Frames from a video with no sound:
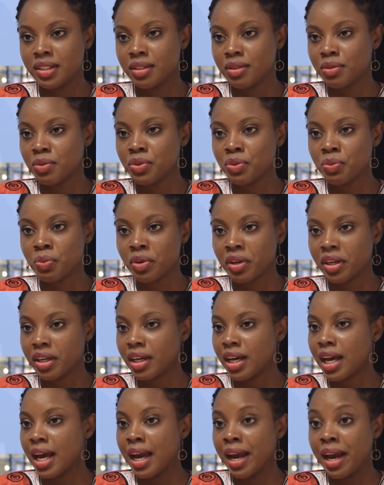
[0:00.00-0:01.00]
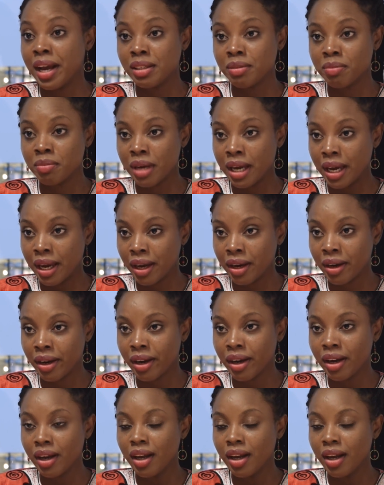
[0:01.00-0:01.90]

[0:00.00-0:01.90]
whose work I admire